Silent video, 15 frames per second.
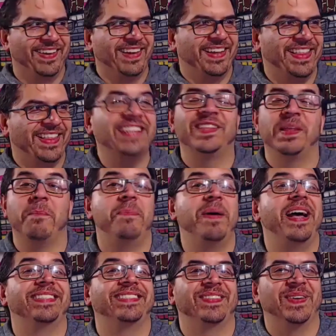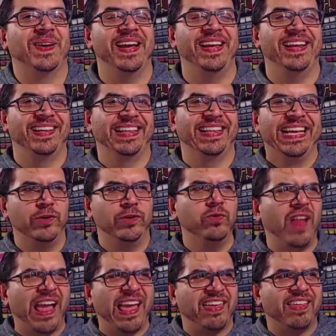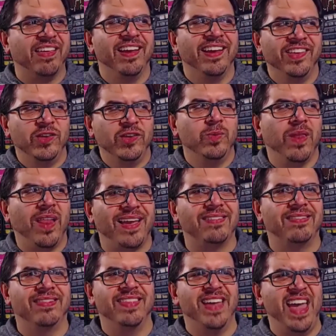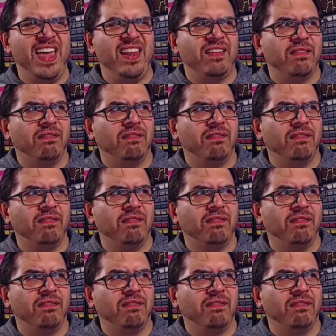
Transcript: That's the best, right? You like that?